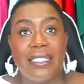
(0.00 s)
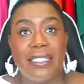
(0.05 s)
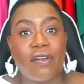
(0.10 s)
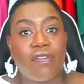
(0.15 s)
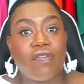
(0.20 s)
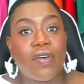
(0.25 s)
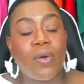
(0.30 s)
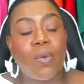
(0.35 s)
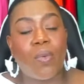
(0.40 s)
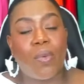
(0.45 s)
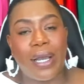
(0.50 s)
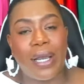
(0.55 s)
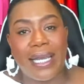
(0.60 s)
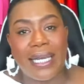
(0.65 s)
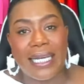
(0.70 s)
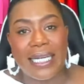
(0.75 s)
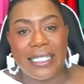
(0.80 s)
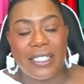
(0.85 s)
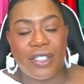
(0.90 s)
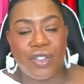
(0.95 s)
different
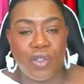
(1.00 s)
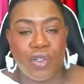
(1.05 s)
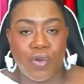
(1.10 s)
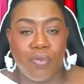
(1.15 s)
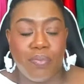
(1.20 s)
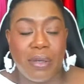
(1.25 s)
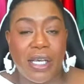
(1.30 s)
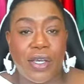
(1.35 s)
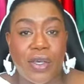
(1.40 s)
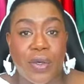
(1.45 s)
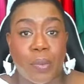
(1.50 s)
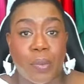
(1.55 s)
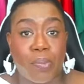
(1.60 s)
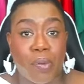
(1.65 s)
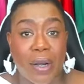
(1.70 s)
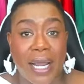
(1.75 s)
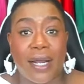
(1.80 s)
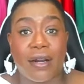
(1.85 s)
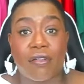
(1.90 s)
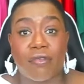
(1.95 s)
ways to make your
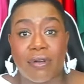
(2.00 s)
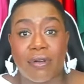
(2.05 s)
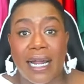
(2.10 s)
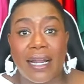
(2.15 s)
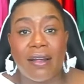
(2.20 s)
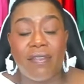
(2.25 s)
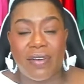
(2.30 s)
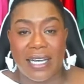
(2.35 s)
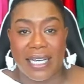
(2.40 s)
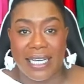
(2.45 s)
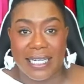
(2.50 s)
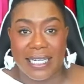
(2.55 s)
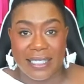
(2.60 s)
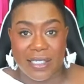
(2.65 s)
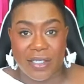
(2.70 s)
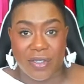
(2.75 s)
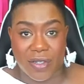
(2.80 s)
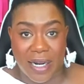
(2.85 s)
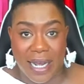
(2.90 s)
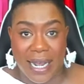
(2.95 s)
brand relevant
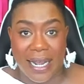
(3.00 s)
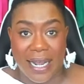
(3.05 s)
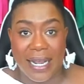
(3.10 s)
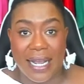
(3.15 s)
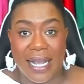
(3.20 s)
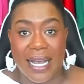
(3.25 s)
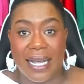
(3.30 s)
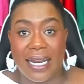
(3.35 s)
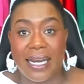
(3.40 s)
yesterday,